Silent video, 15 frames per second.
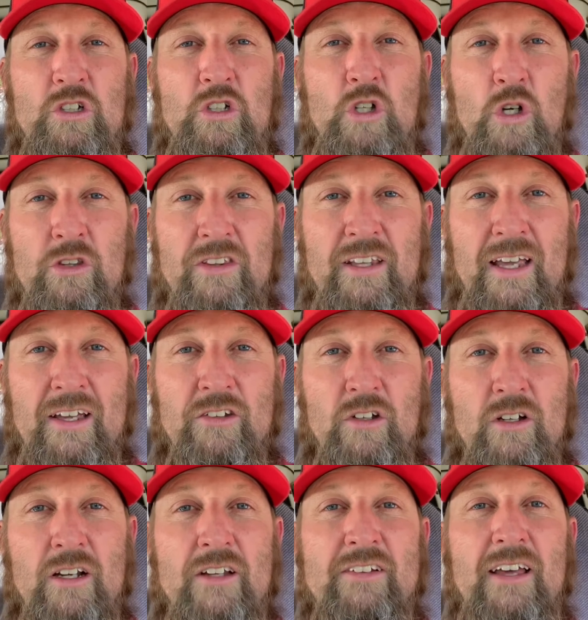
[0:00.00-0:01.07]
Good things are
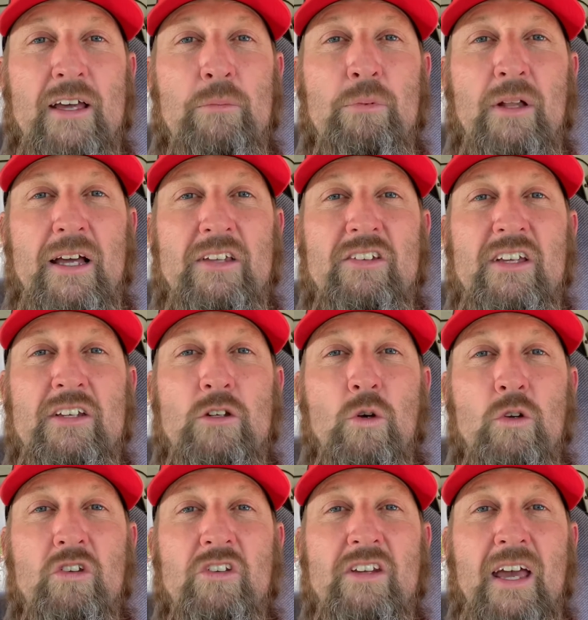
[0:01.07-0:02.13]
going to take place in your
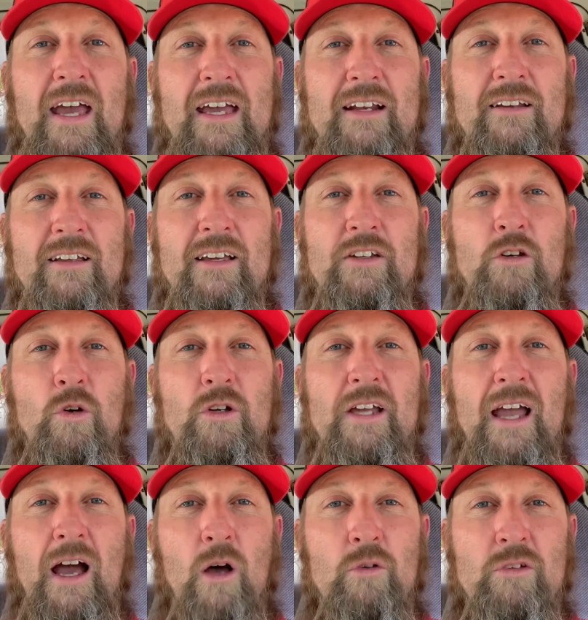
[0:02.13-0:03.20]
state, in your
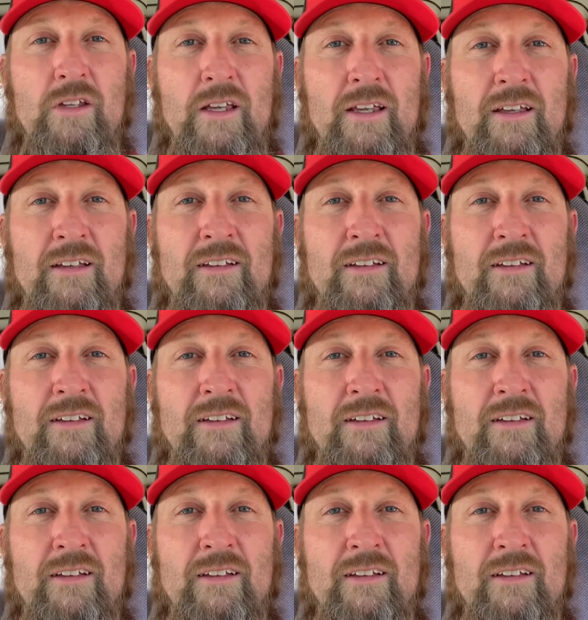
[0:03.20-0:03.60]
county,